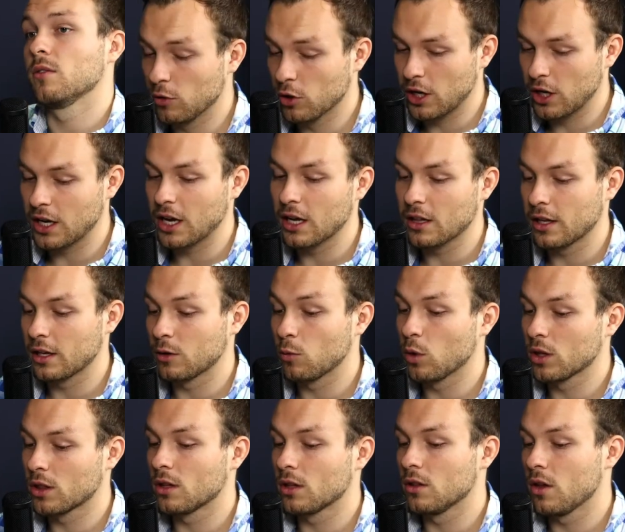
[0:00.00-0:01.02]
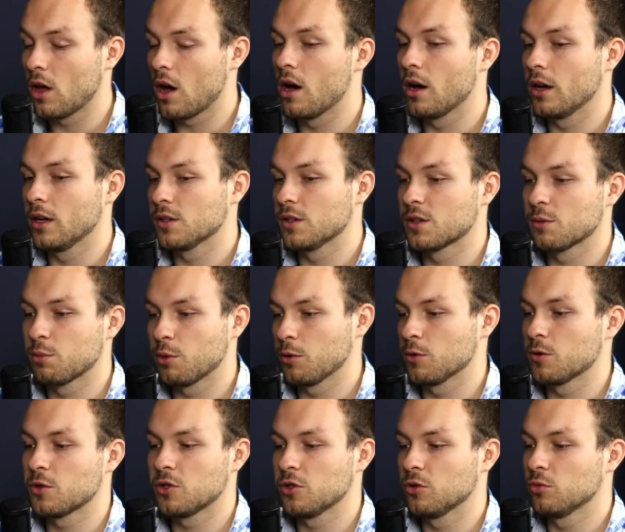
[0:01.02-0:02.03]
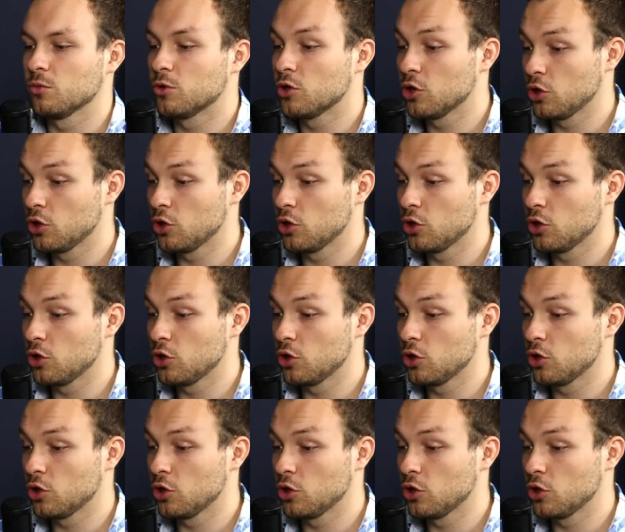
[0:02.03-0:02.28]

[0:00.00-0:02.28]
looking at like what the law is supposed to